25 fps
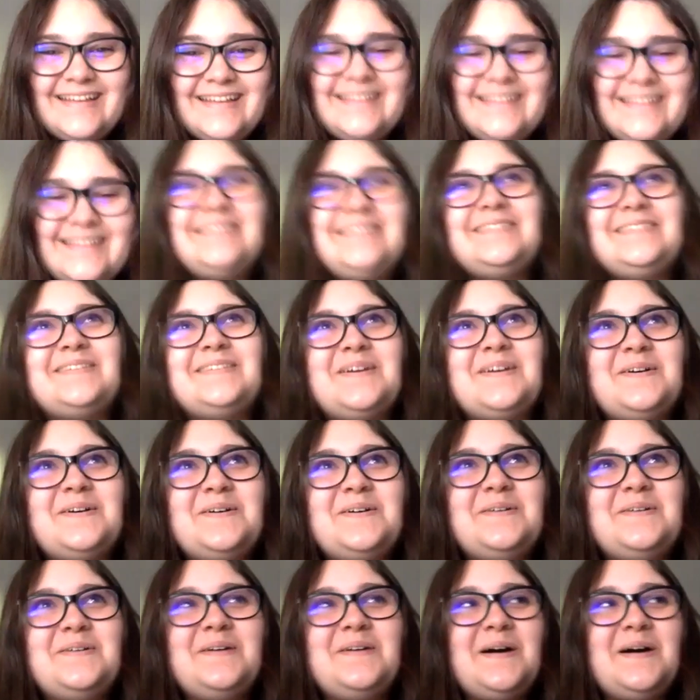
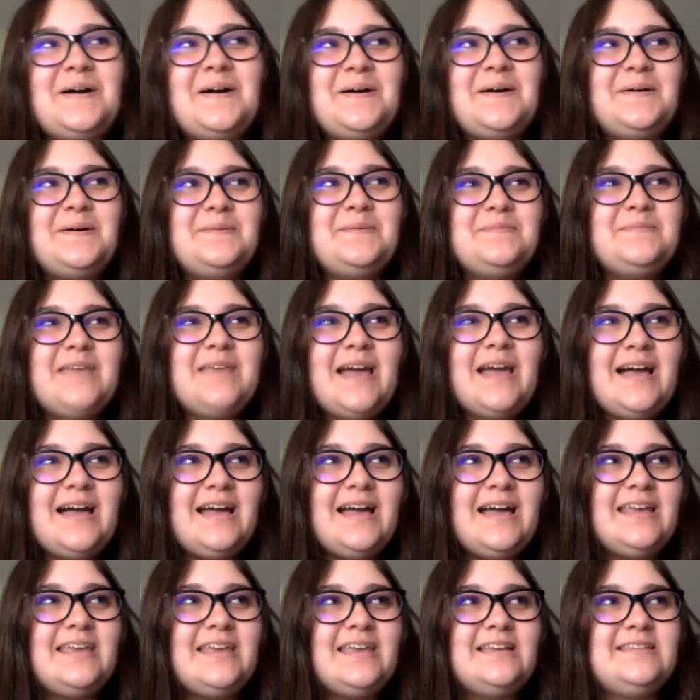So yeah,
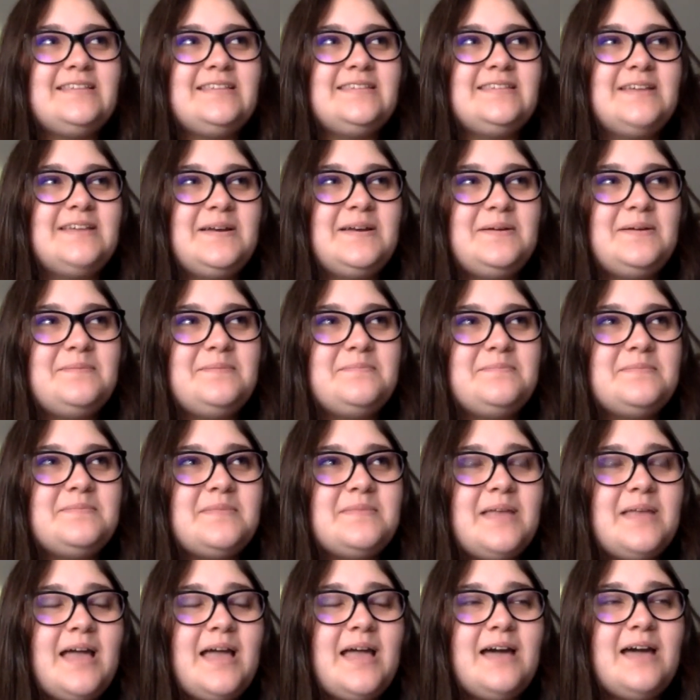I guess
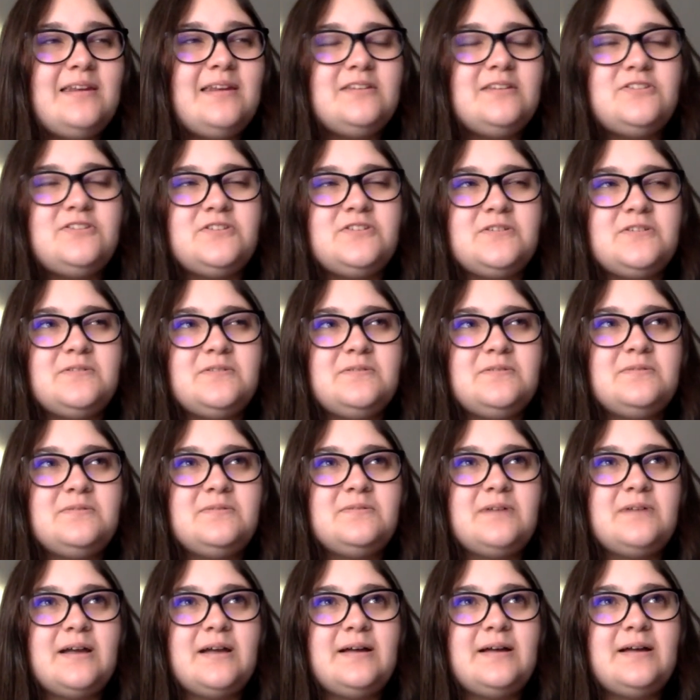how did
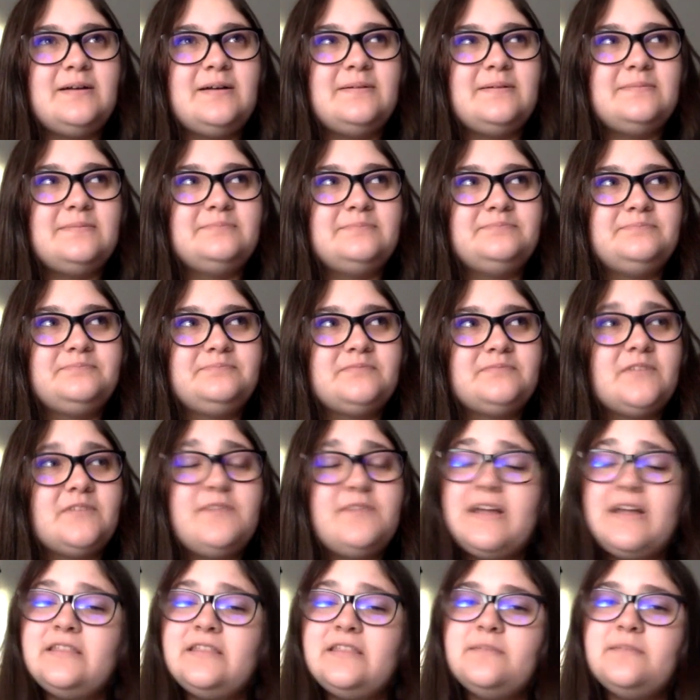you
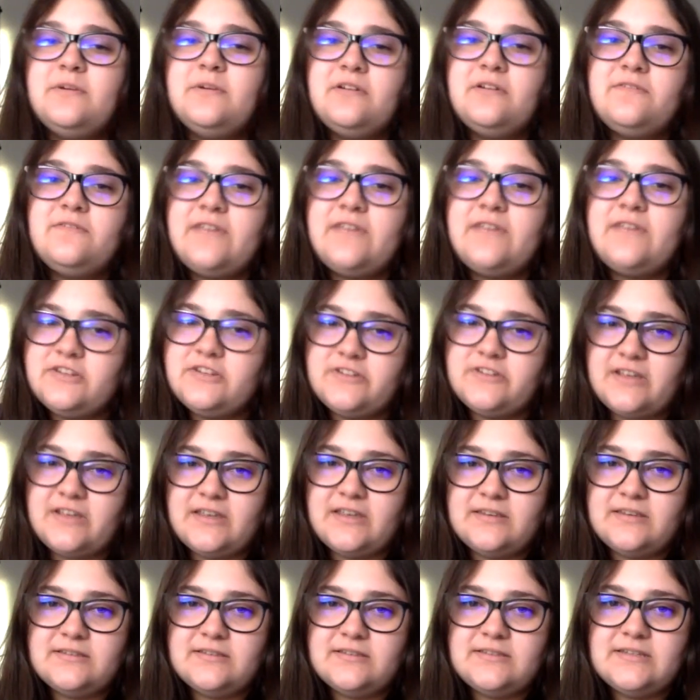find the
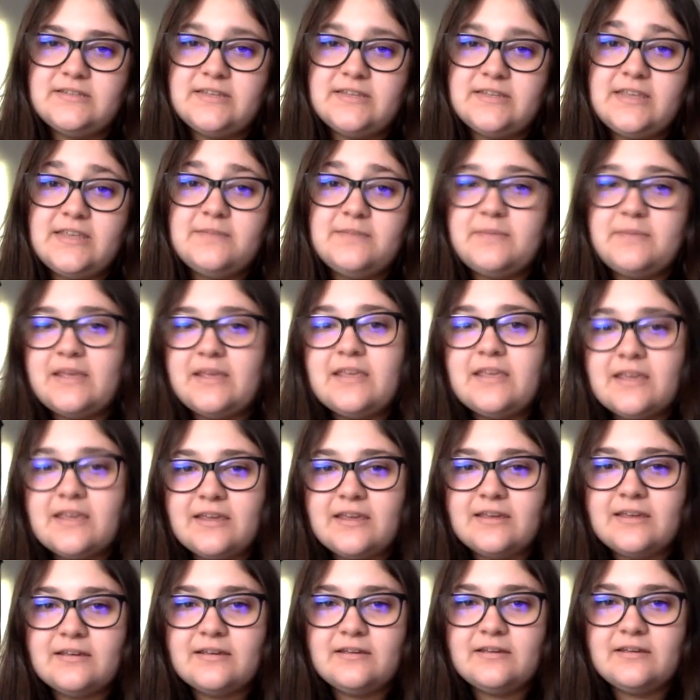motivation to keep
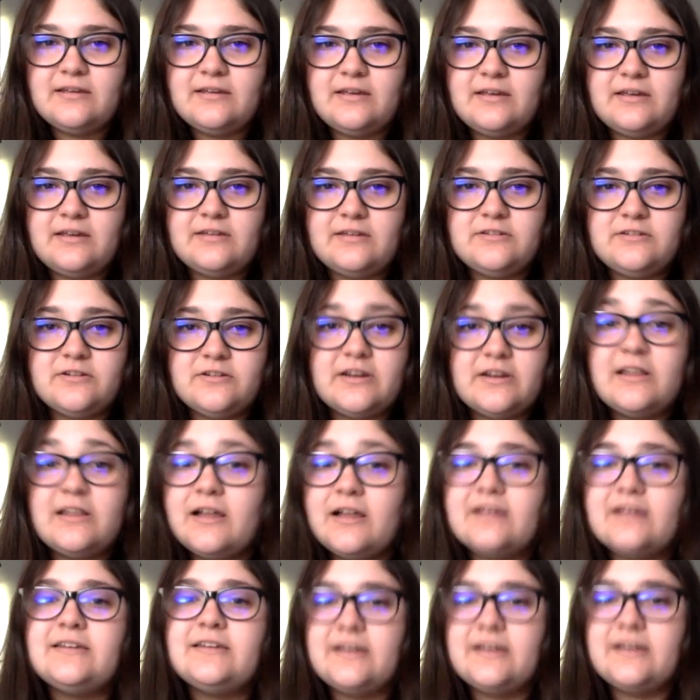making during
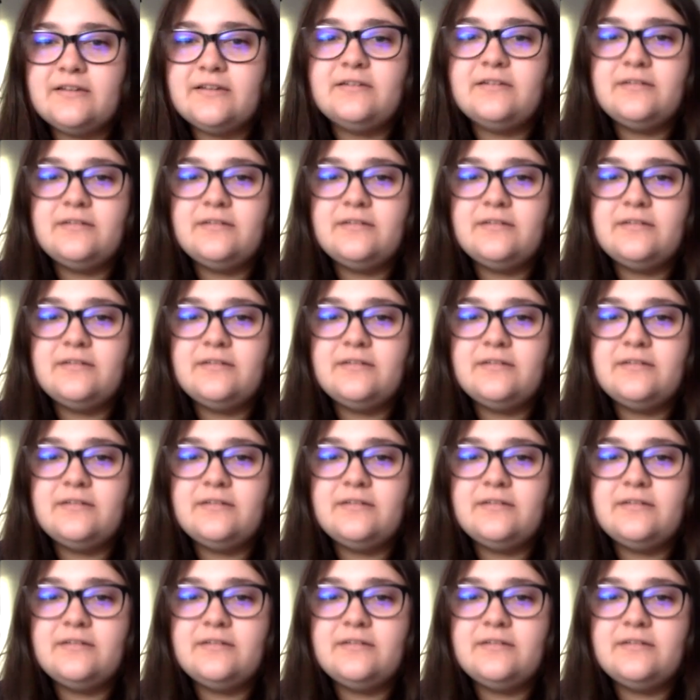lockdown?